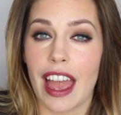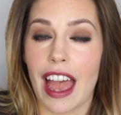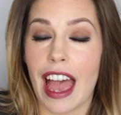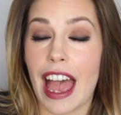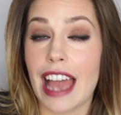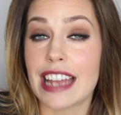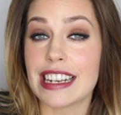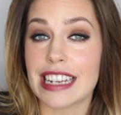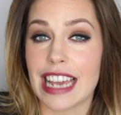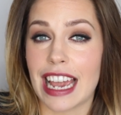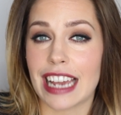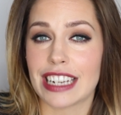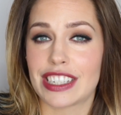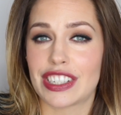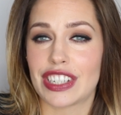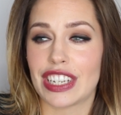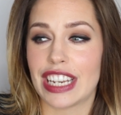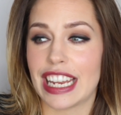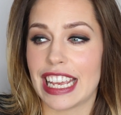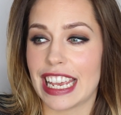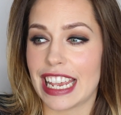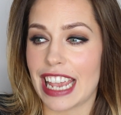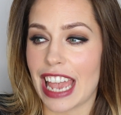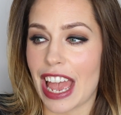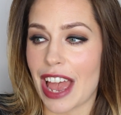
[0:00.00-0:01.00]
And
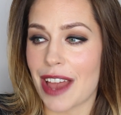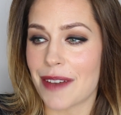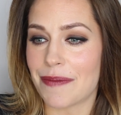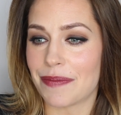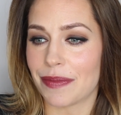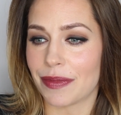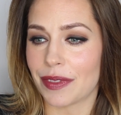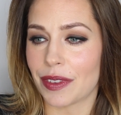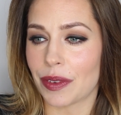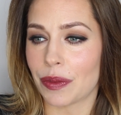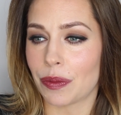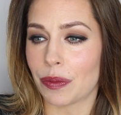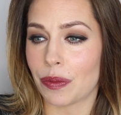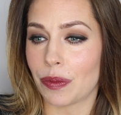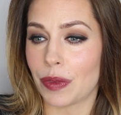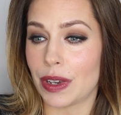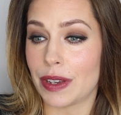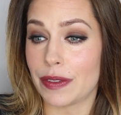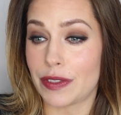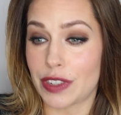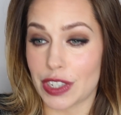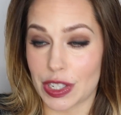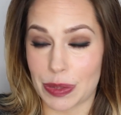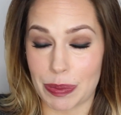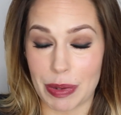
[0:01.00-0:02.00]
actually,
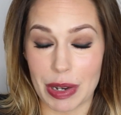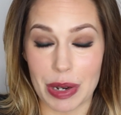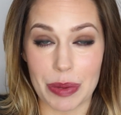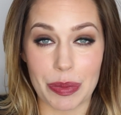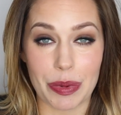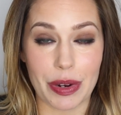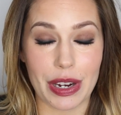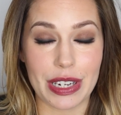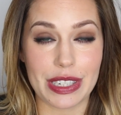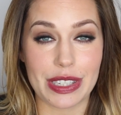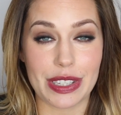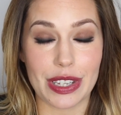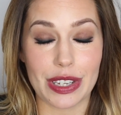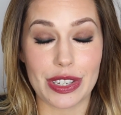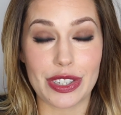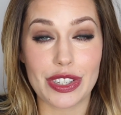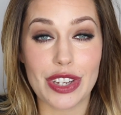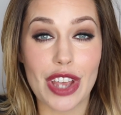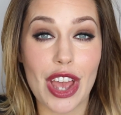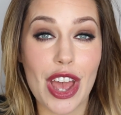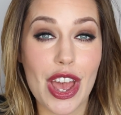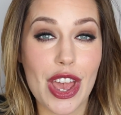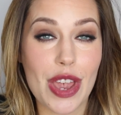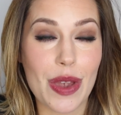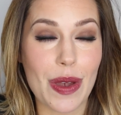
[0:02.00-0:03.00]
we've just been at Brides the
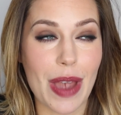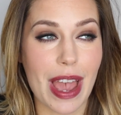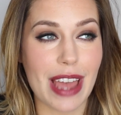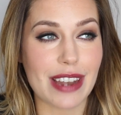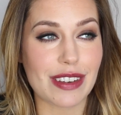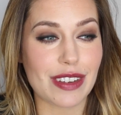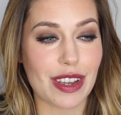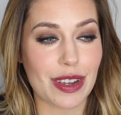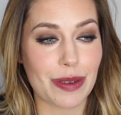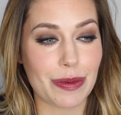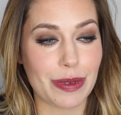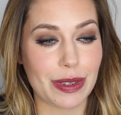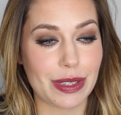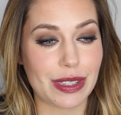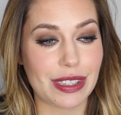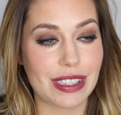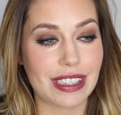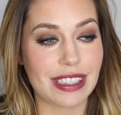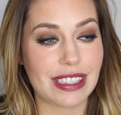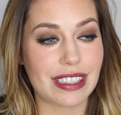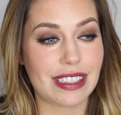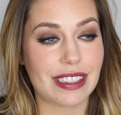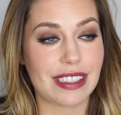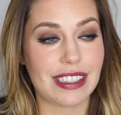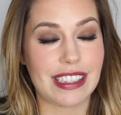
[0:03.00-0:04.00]
Show, and I was
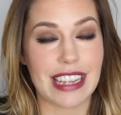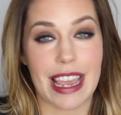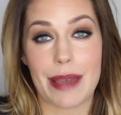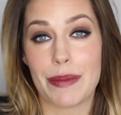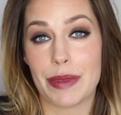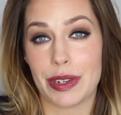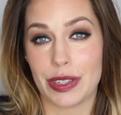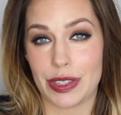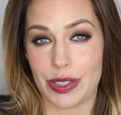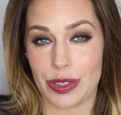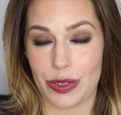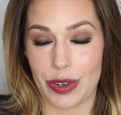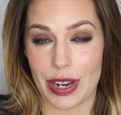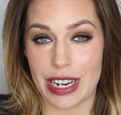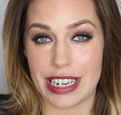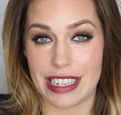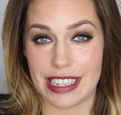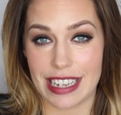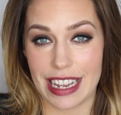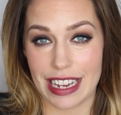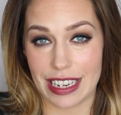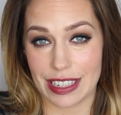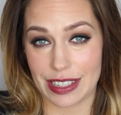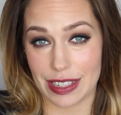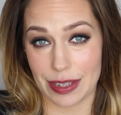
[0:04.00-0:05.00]

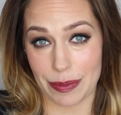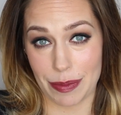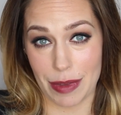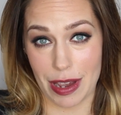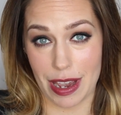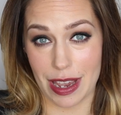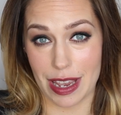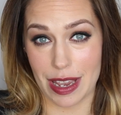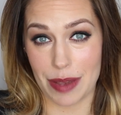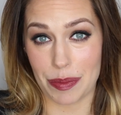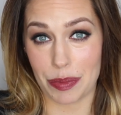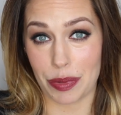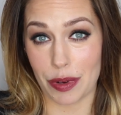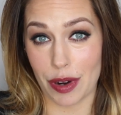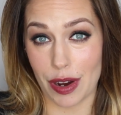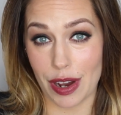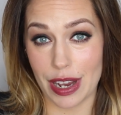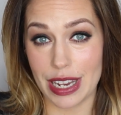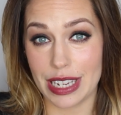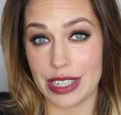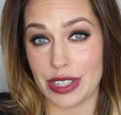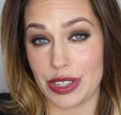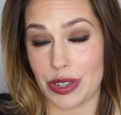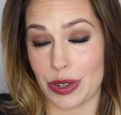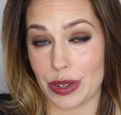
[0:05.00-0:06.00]
demonstrating to my
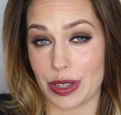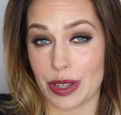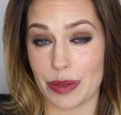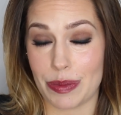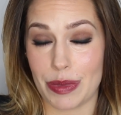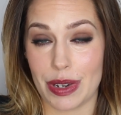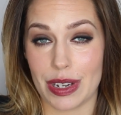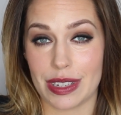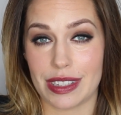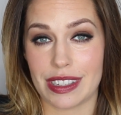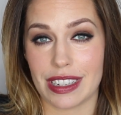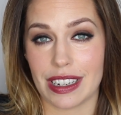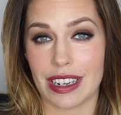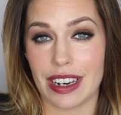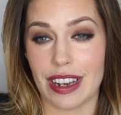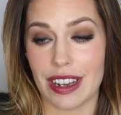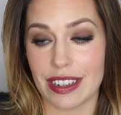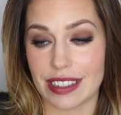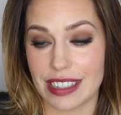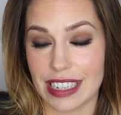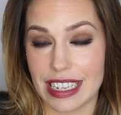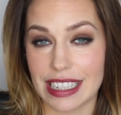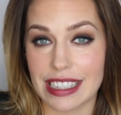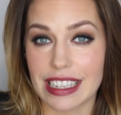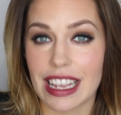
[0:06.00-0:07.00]
brides during the
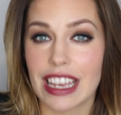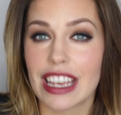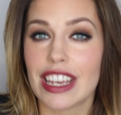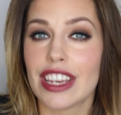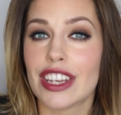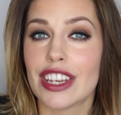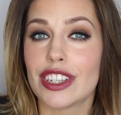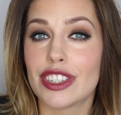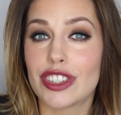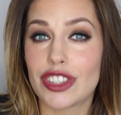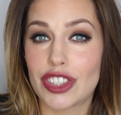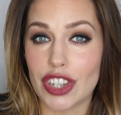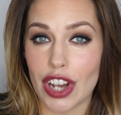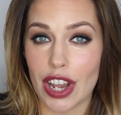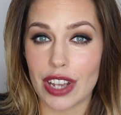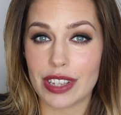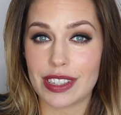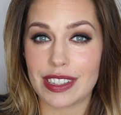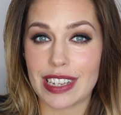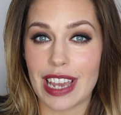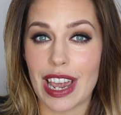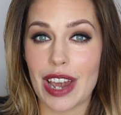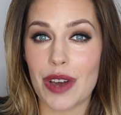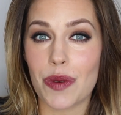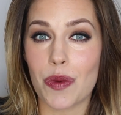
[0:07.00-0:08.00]
masterclasses
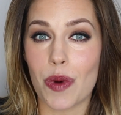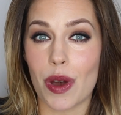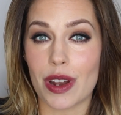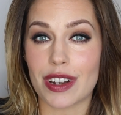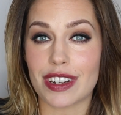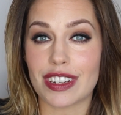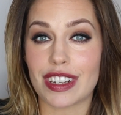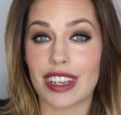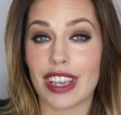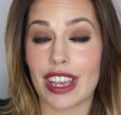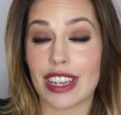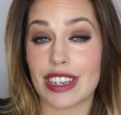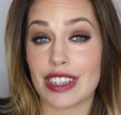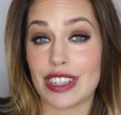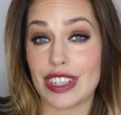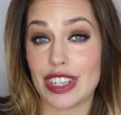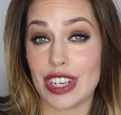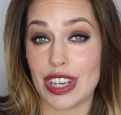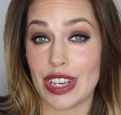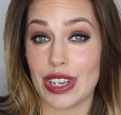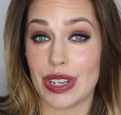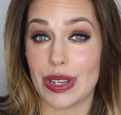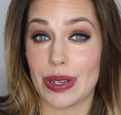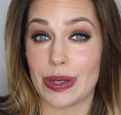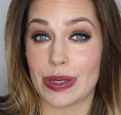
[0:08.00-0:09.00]
just how one can
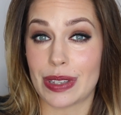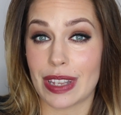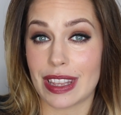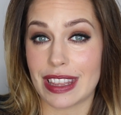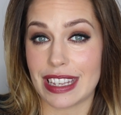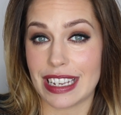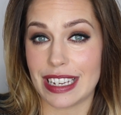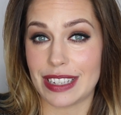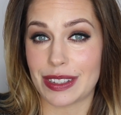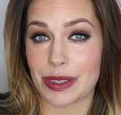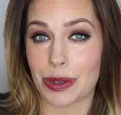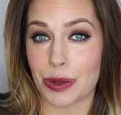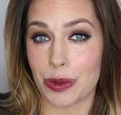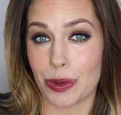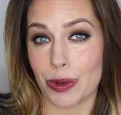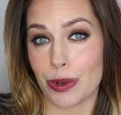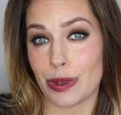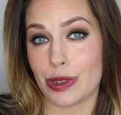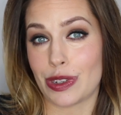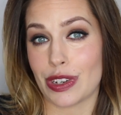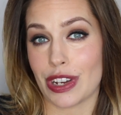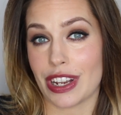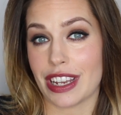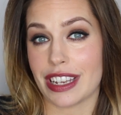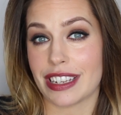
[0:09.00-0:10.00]
use these
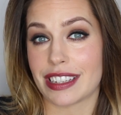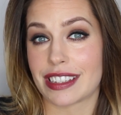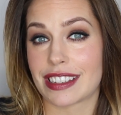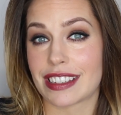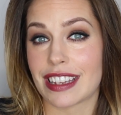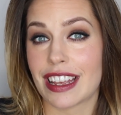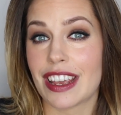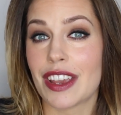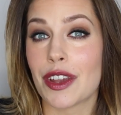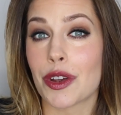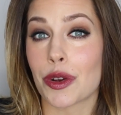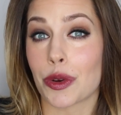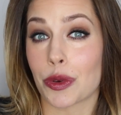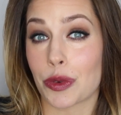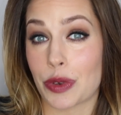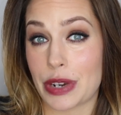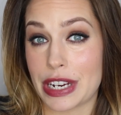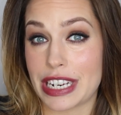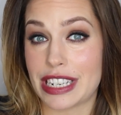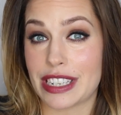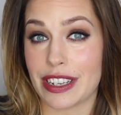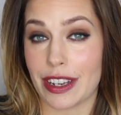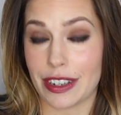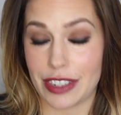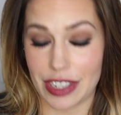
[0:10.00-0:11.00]
gorgeous
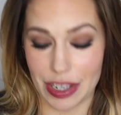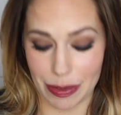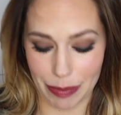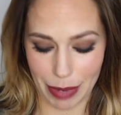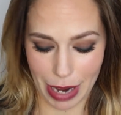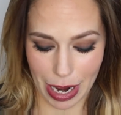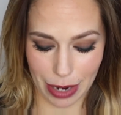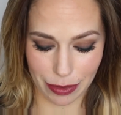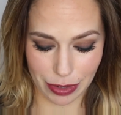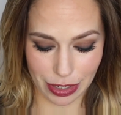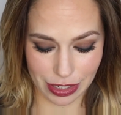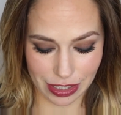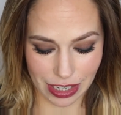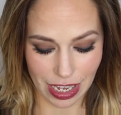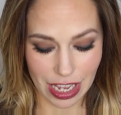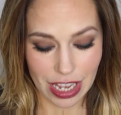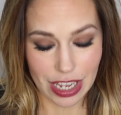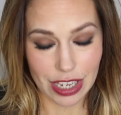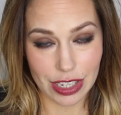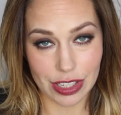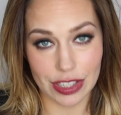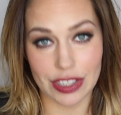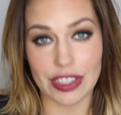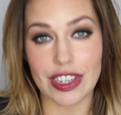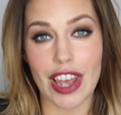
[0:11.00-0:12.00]
retouching powders.
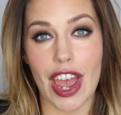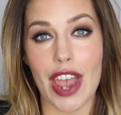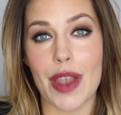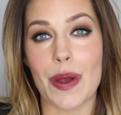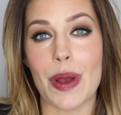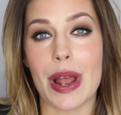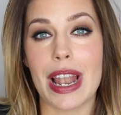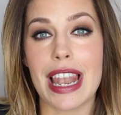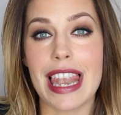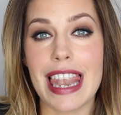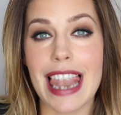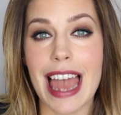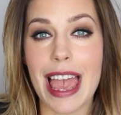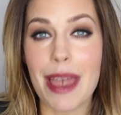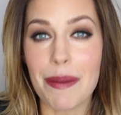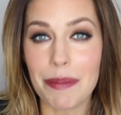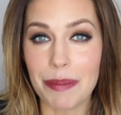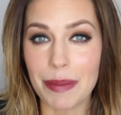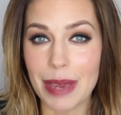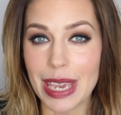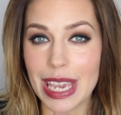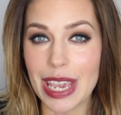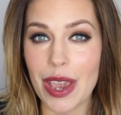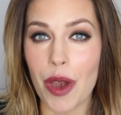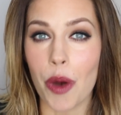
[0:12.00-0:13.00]
So let
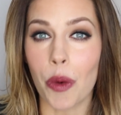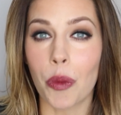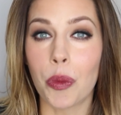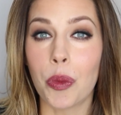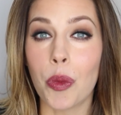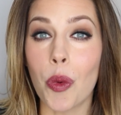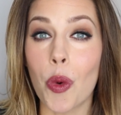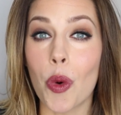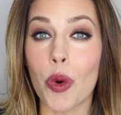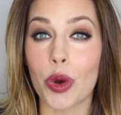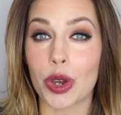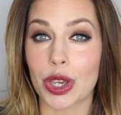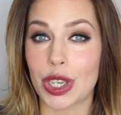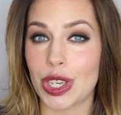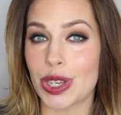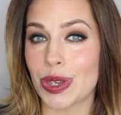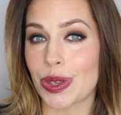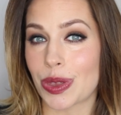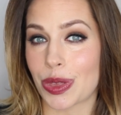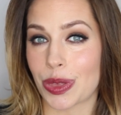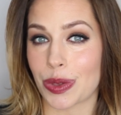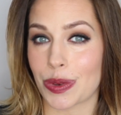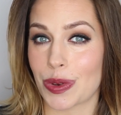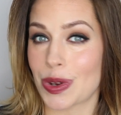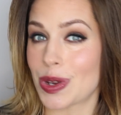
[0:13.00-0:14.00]
me walk you
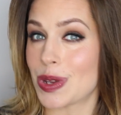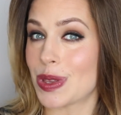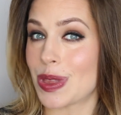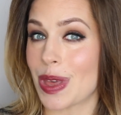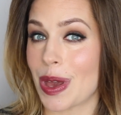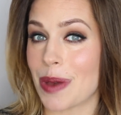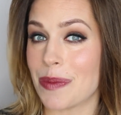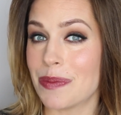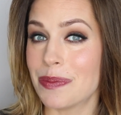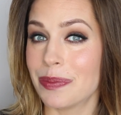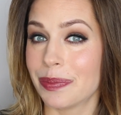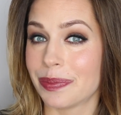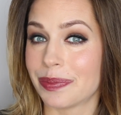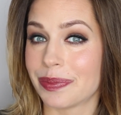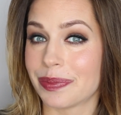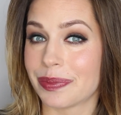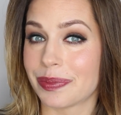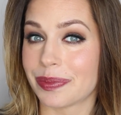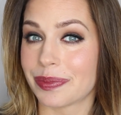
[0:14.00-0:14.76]
through them.